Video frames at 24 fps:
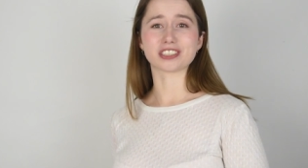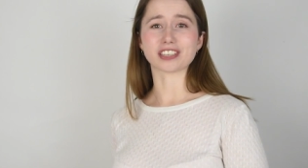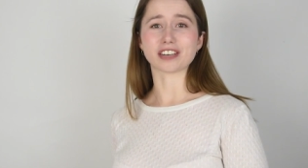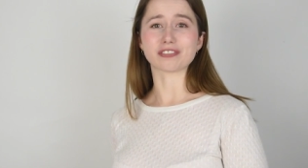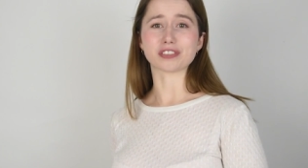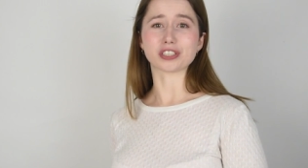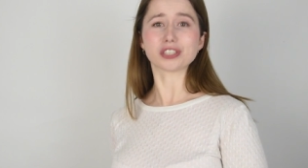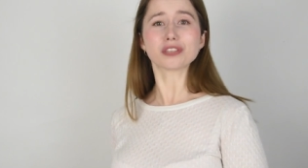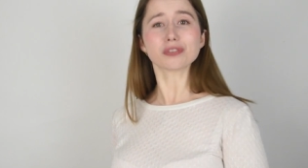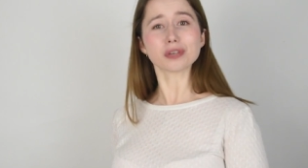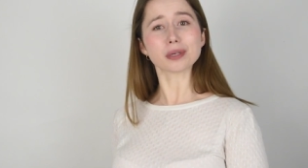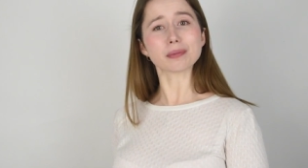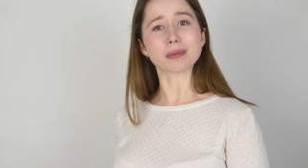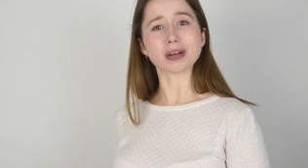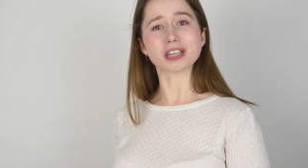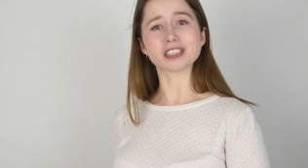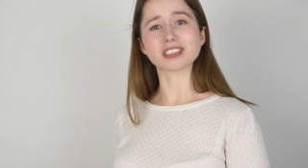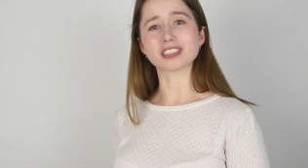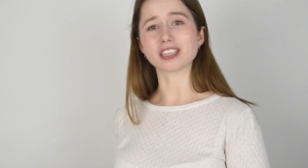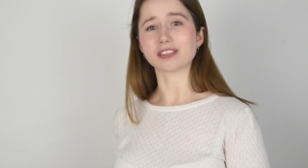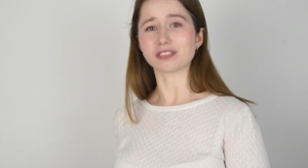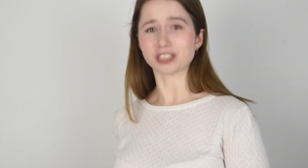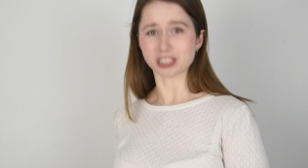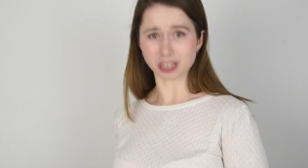every 3
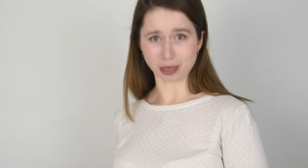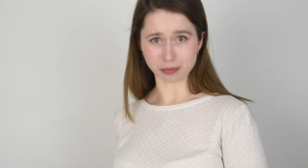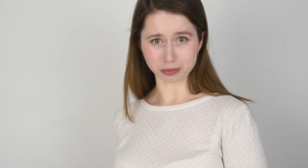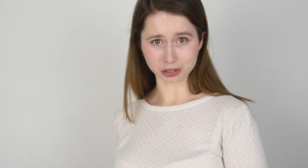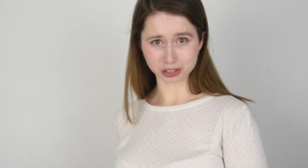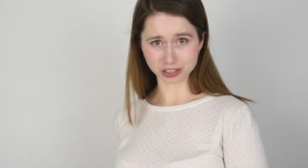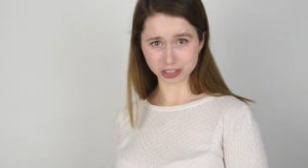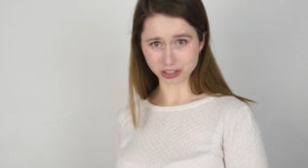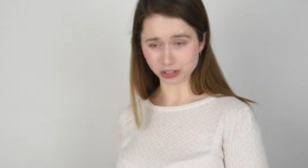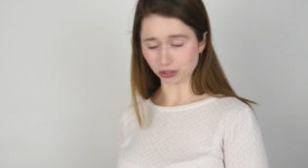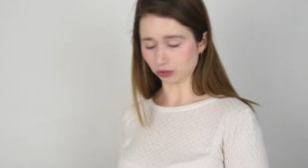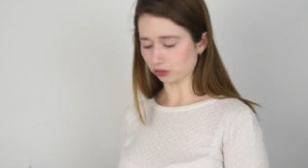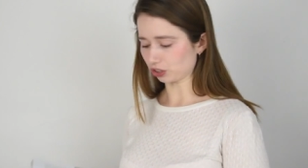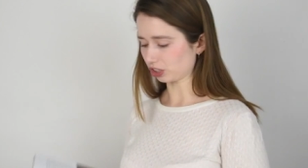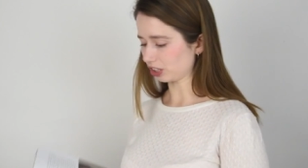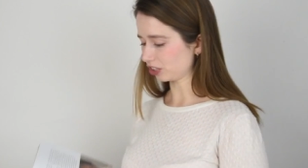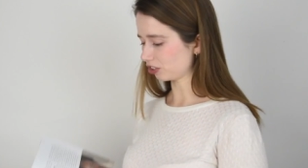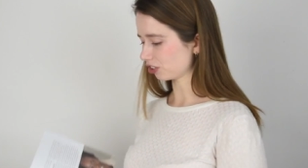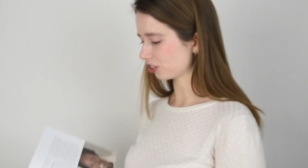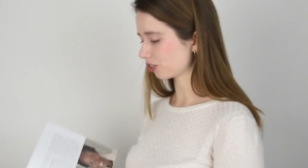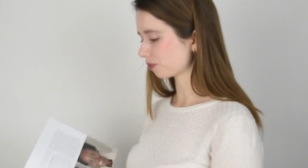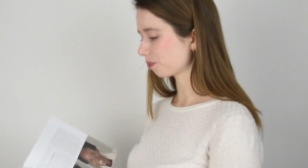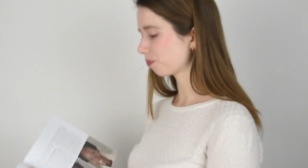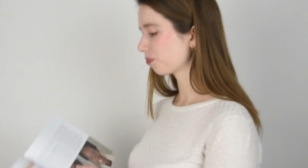months every time your skin tone
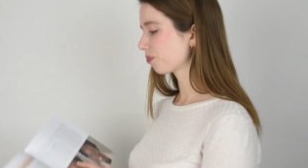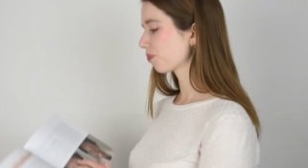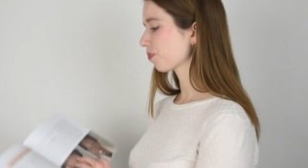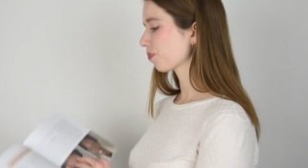changes.